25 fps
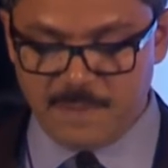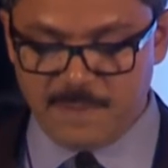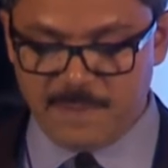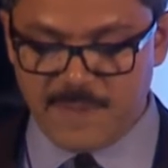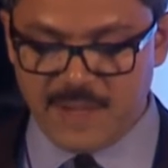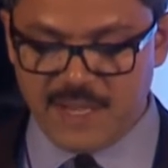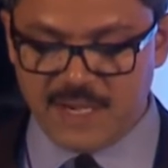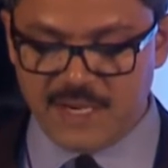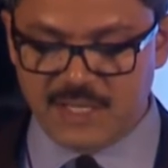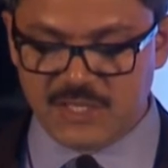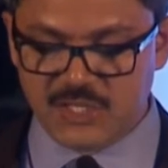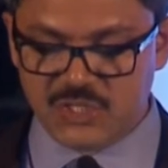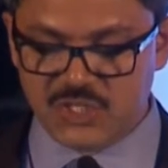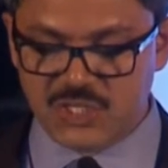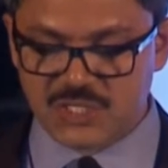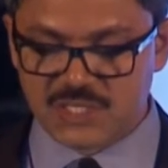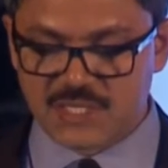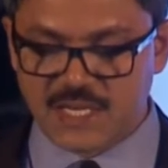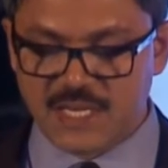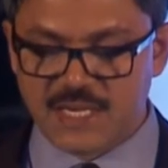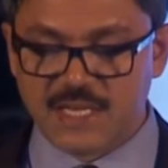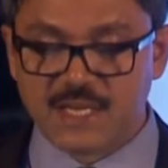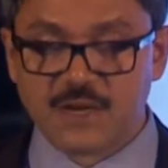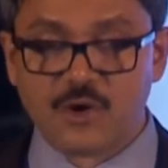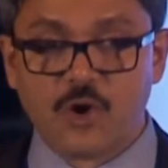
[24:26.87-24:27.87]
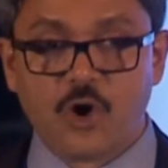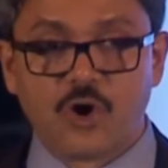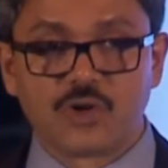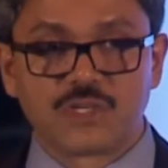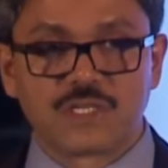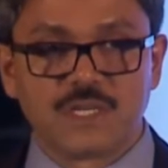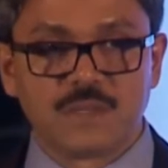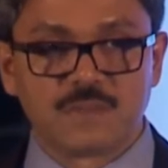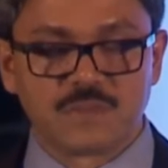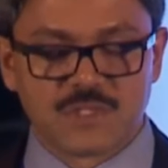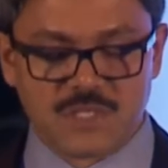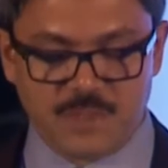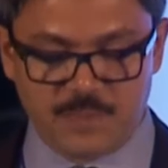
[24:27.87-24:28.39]
Bangladesh is getting
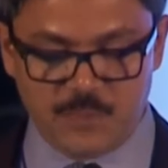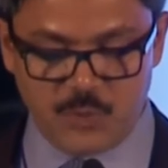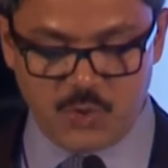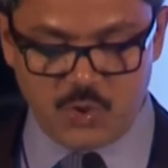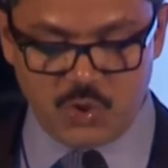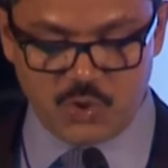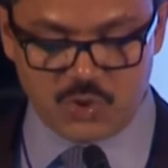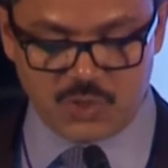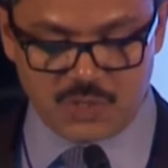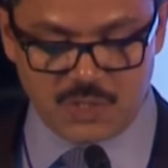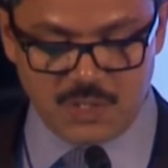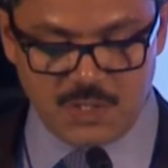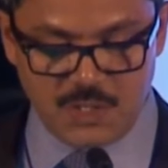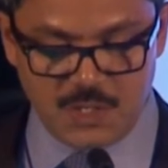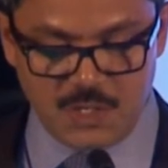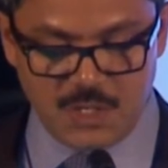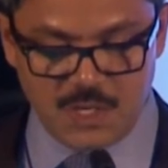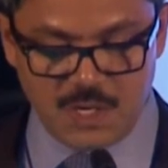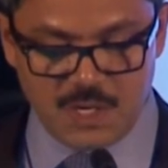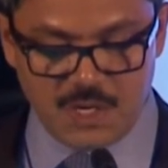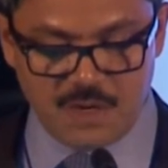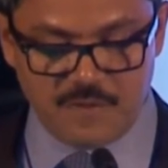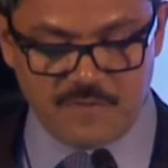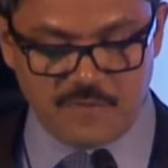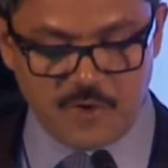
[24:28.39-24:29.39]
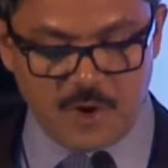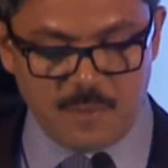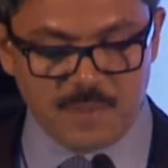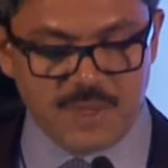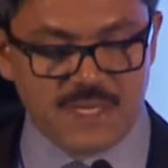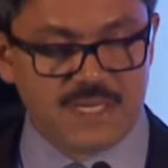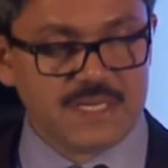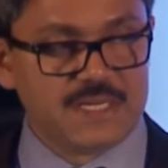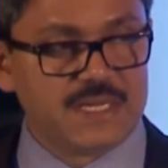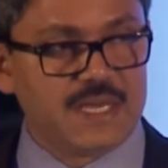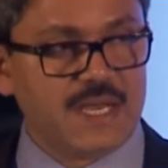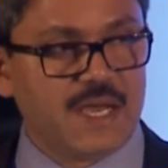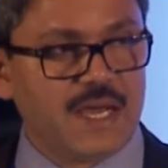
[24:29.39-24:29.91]
long-term support uh, from
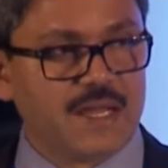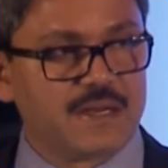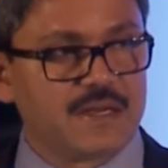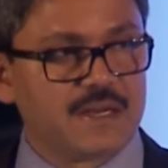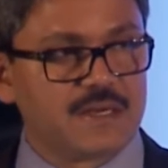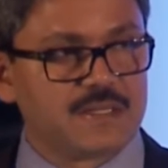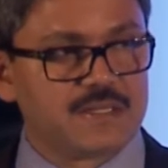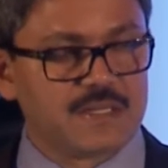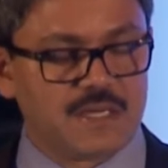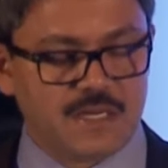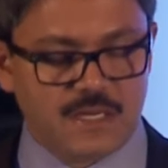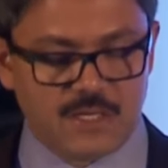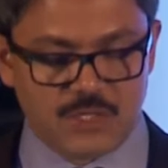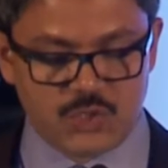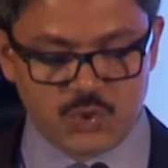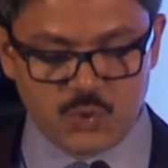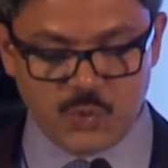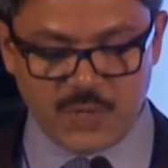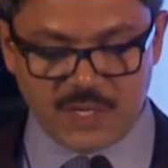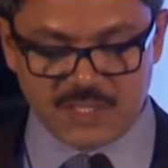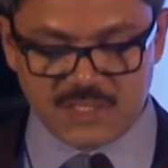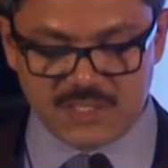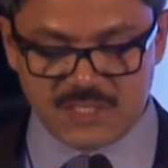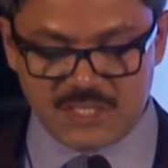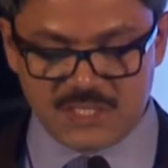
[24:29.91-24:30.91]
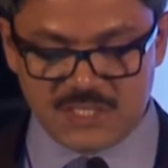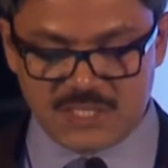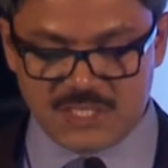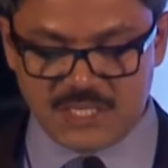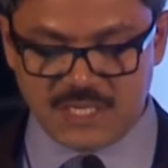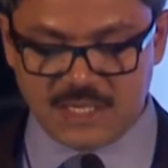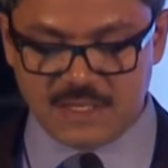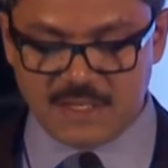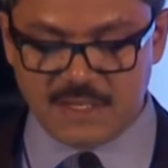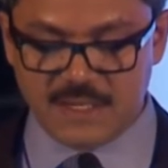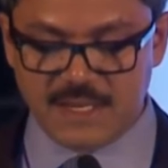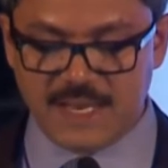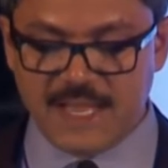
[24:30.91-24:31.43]
India under the two
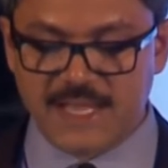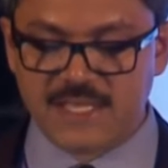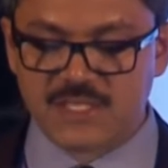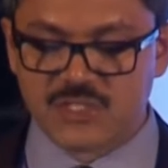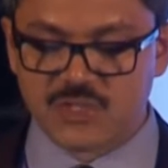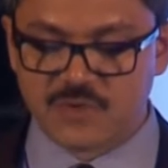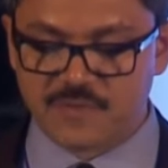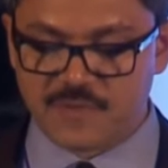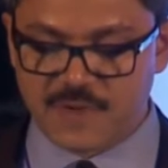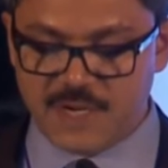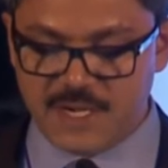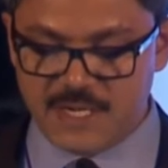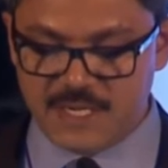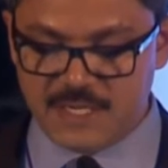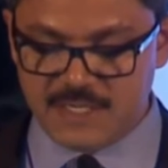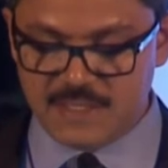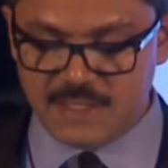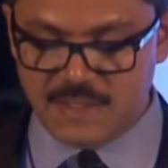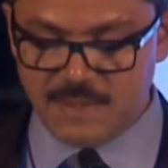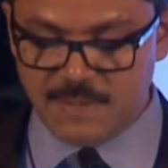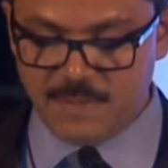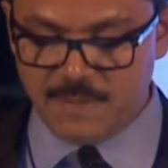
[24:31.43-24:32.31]
existing lines of credit.